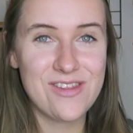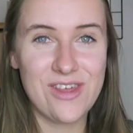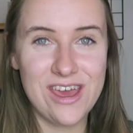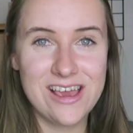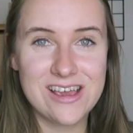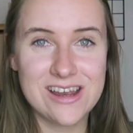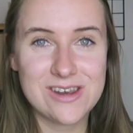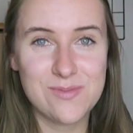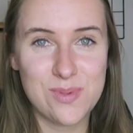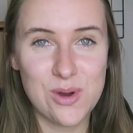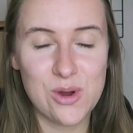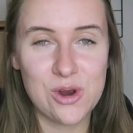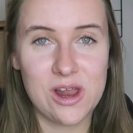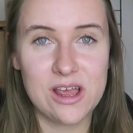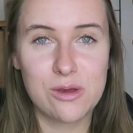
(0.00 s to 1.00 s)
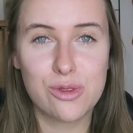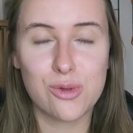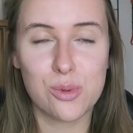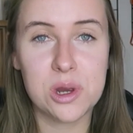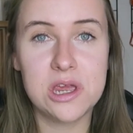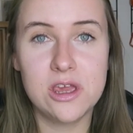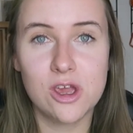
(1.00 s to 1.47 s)
They could book like
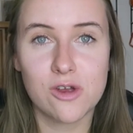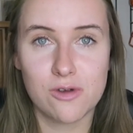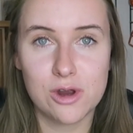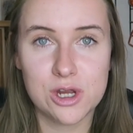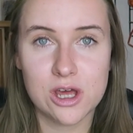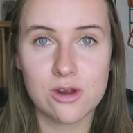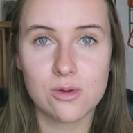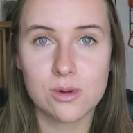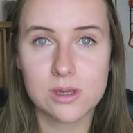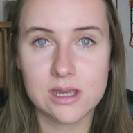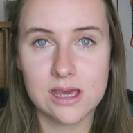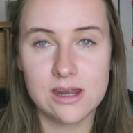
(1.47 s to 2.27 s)
three Eurotunnels